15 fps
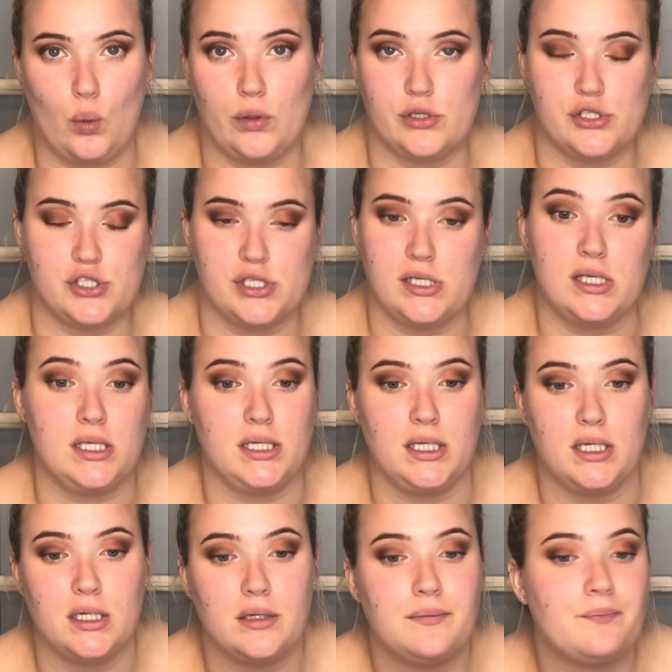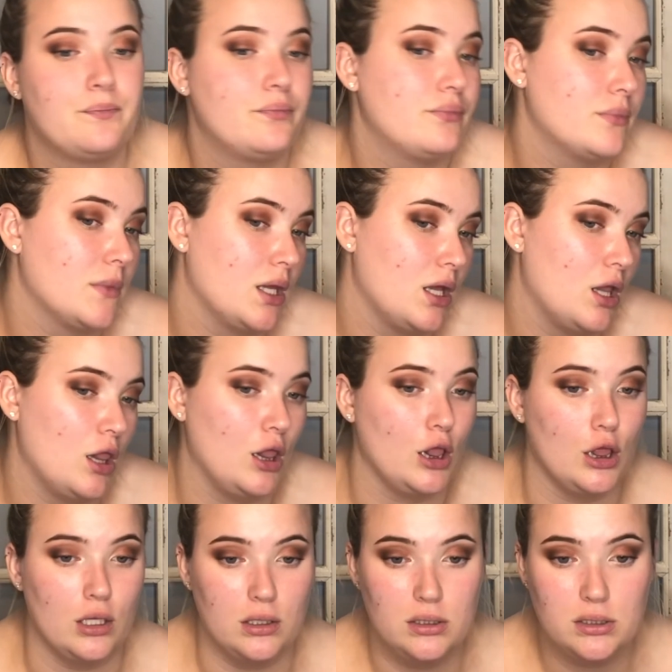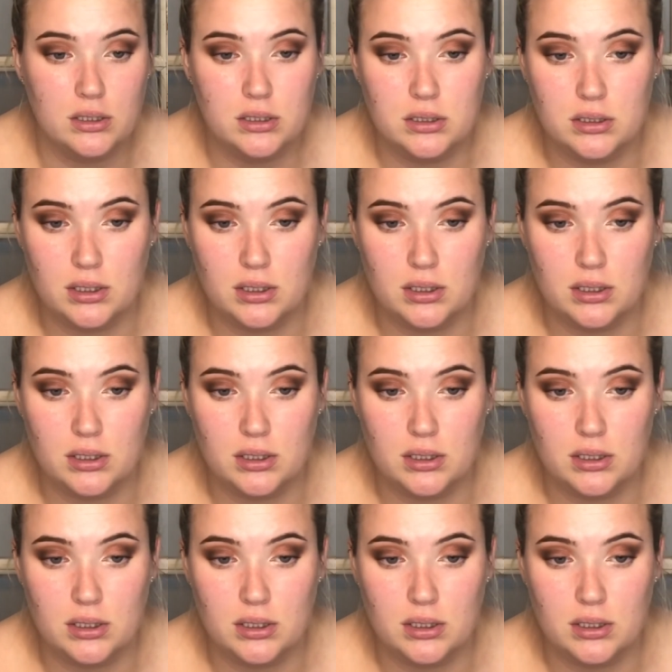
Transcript: orangey look.